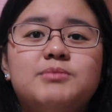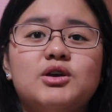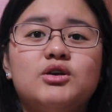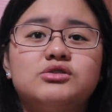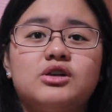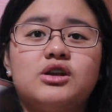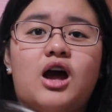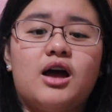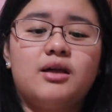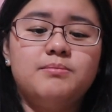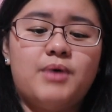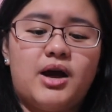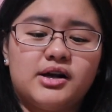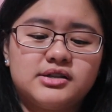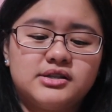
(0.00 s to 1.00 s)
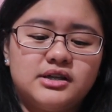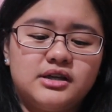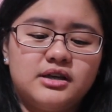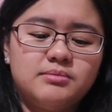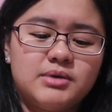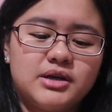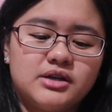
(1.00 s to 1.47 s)
be also an
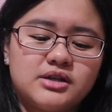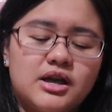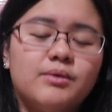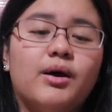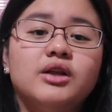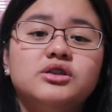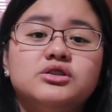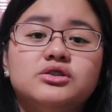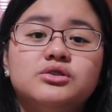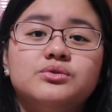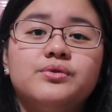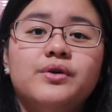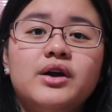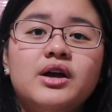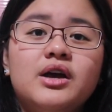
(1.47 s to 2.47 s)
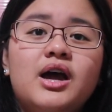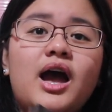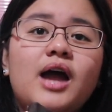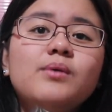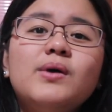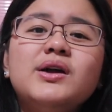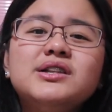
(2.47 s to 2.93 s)
unboxing, because I wanted to
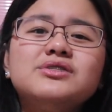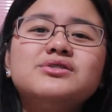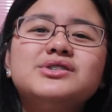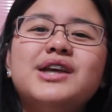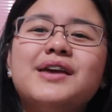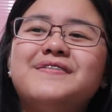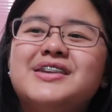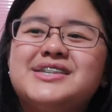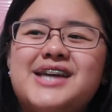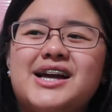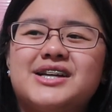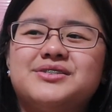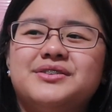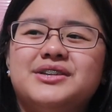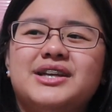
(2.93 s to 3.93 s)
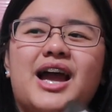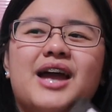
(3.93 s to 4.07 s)
save this actually.